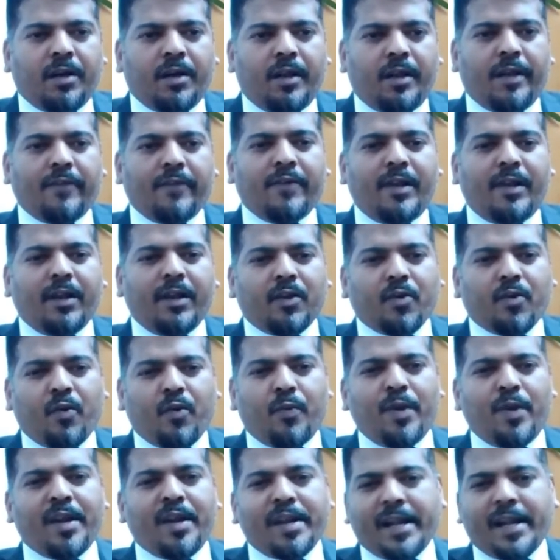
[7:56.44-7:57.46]
level,
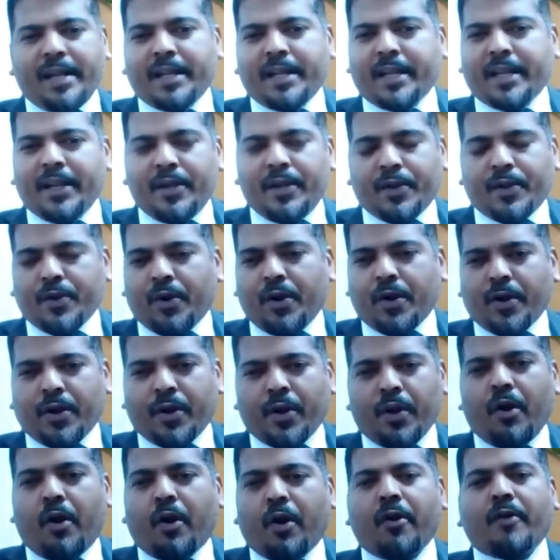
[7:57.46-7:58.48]
COVID-19
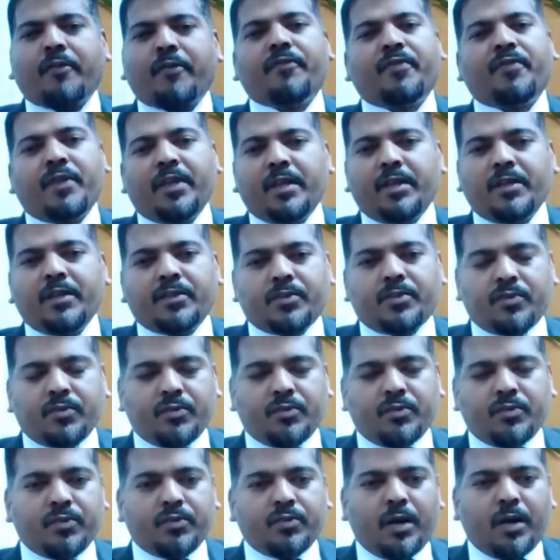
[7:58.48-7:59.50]
taught a lot of things
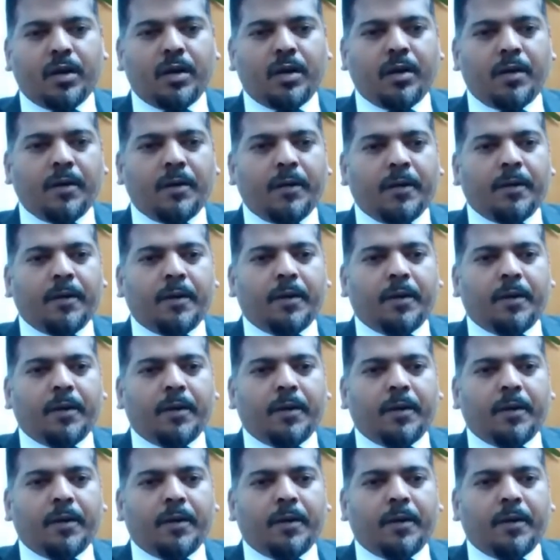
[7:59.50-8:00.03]
to